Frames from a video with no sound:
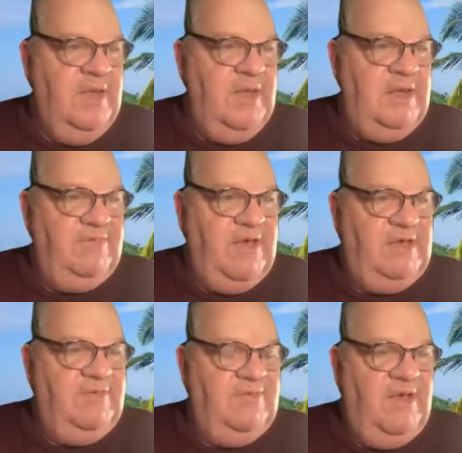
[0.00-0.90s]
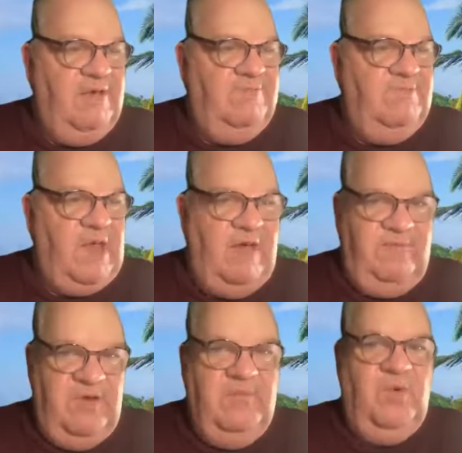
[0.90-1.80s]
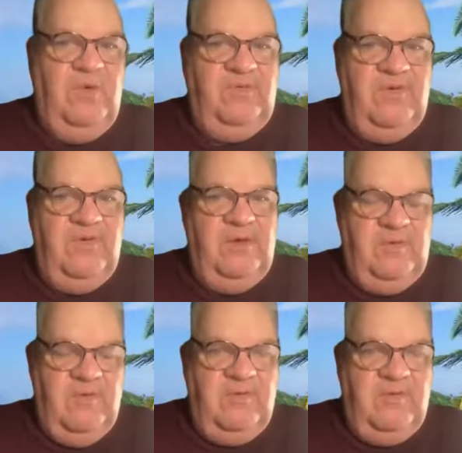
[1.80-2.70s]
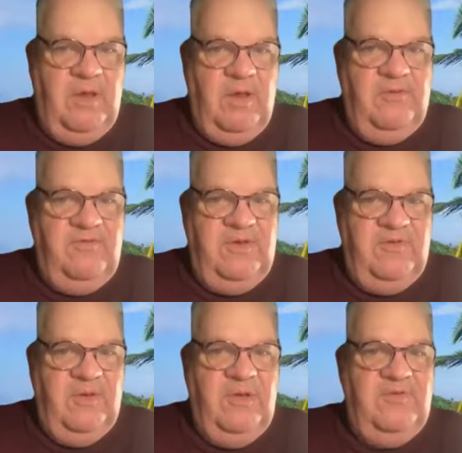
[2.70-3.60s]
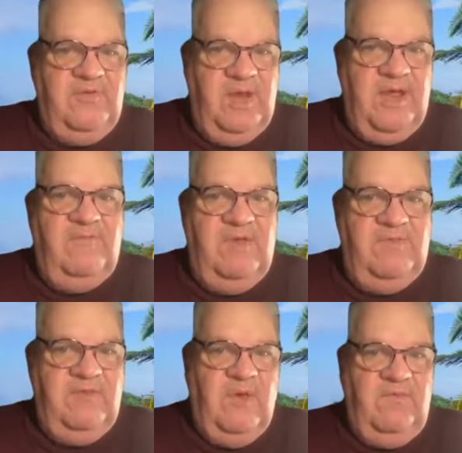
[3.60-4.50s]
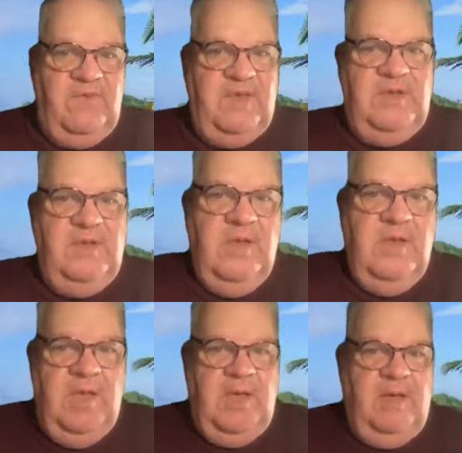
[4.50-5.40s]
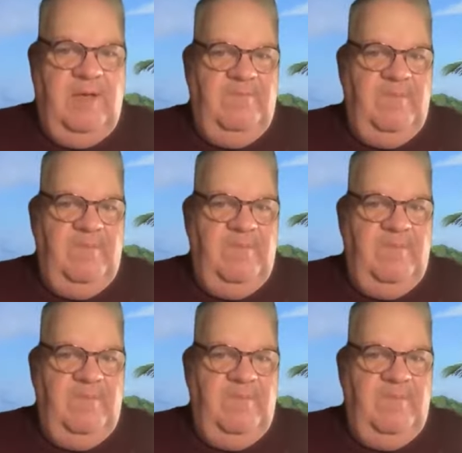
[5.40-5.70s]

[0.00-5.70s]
It takes a few books and good theology to learn to love yourself. And